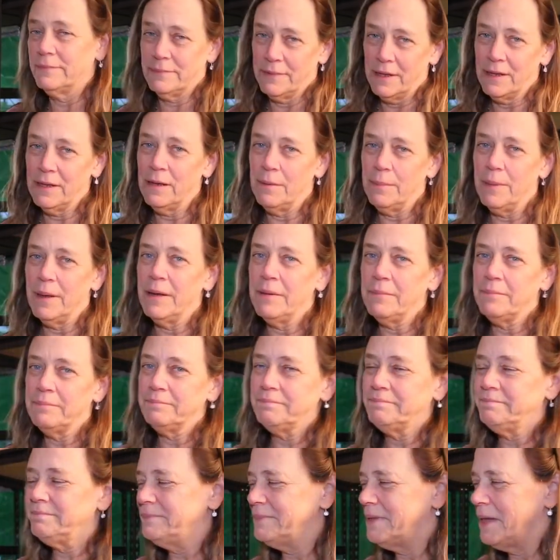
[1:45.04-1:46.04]
a little bit.
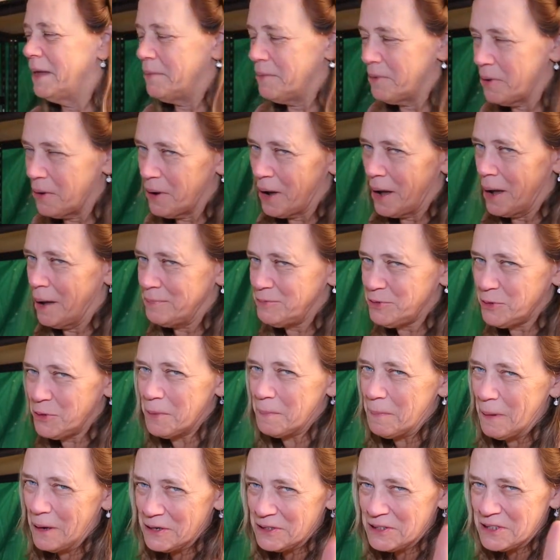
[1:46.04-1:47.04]
I'm too
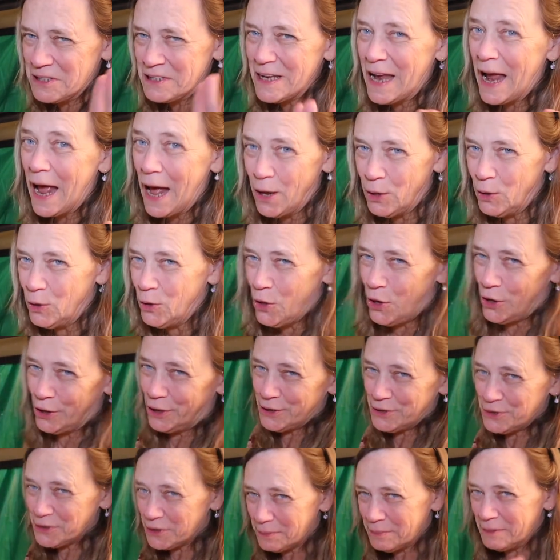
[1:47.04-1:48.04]
embarrassed to say how long
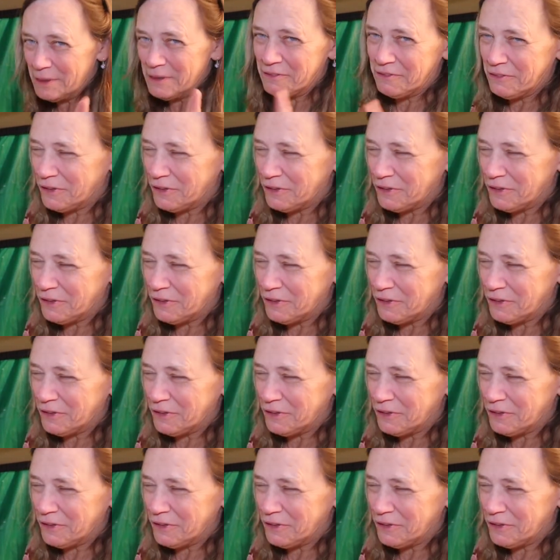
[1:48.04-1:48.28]
it took me to